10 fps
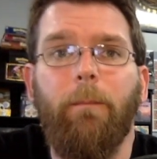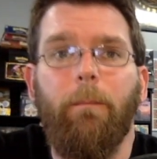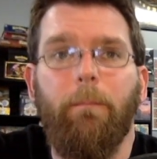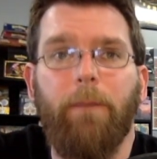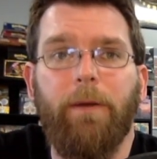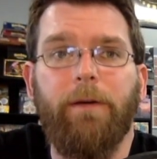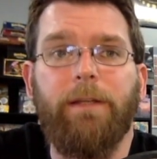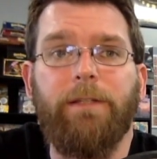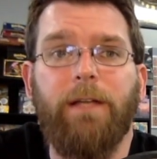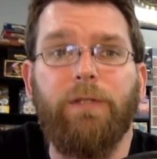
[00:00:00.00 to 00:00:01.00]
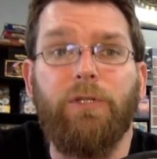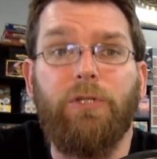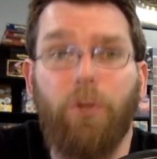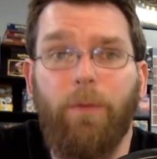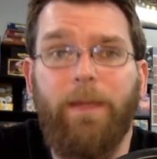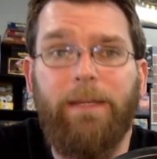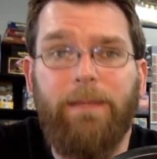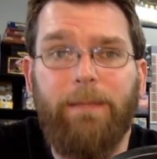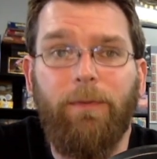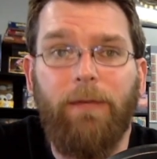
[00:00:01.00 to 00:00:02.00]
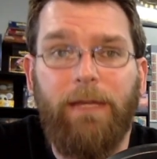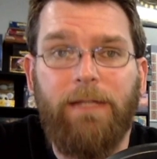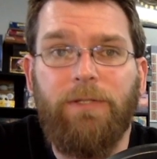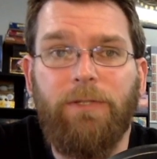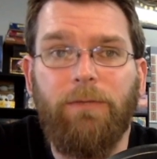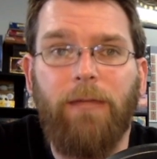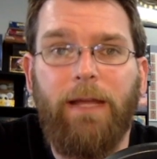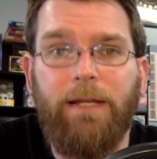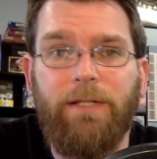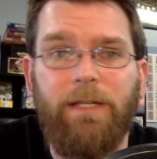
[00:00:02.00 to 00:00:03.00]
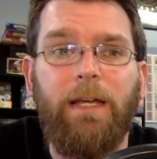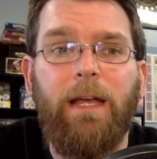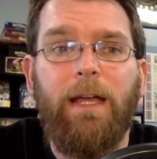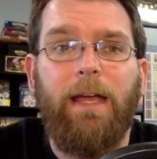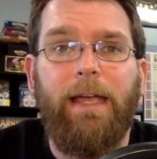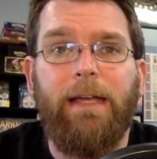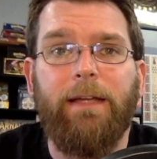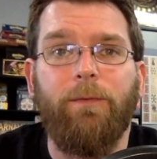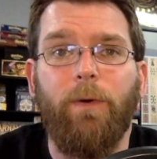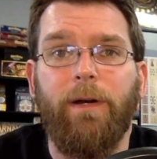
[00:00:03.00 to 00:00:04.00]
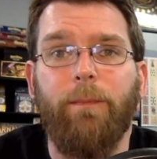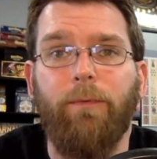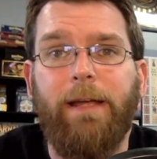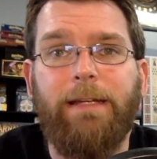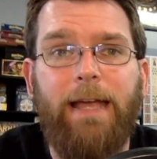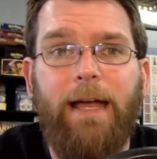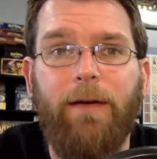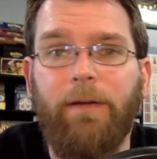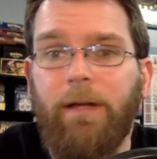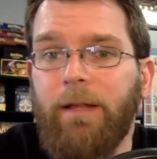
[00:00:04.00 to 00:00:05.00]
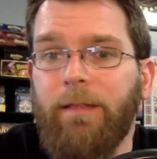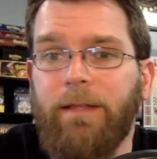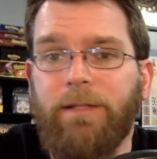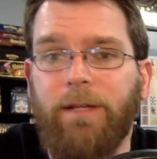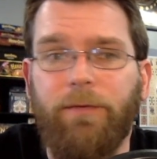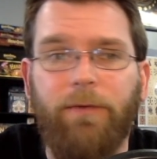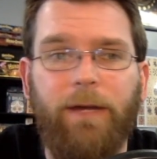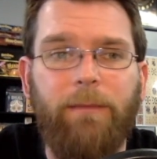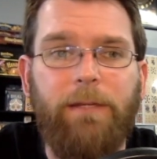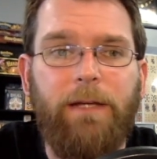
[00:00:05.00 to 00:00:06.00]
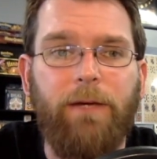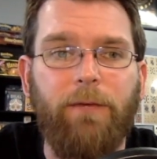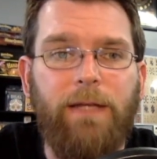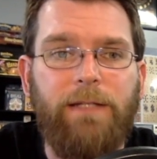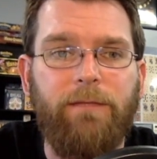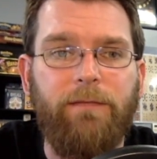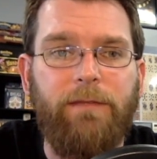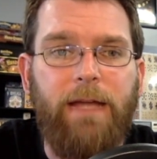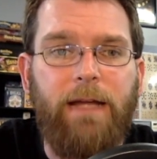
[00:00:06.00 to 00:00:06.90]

Burn has gotten so many people into Legacy, and we're going to break down this incredibly aggressive deck.